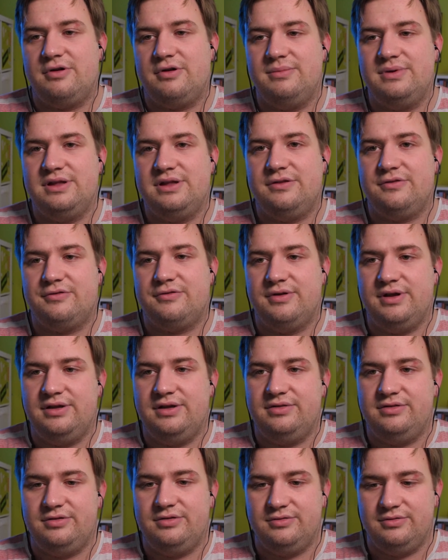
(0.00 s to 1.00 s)
S3
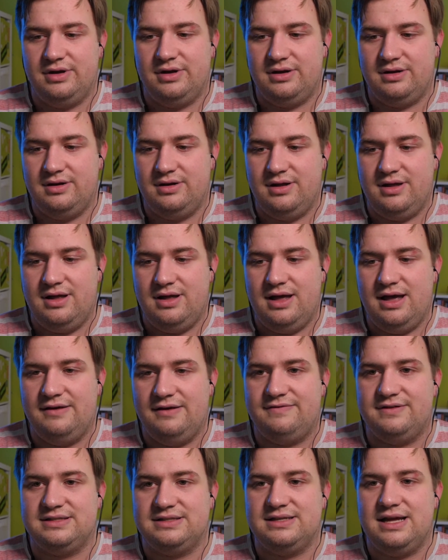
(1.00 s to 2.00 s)
to an
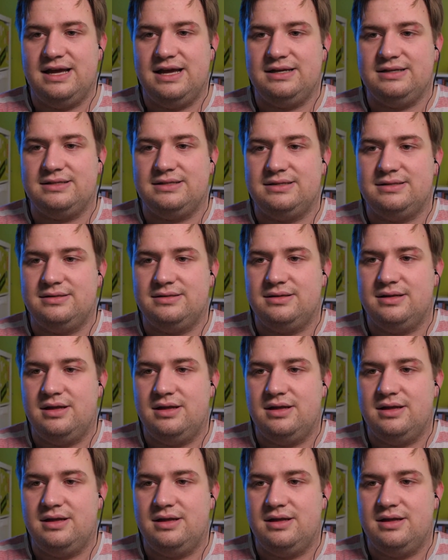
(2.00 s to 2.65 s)
FSX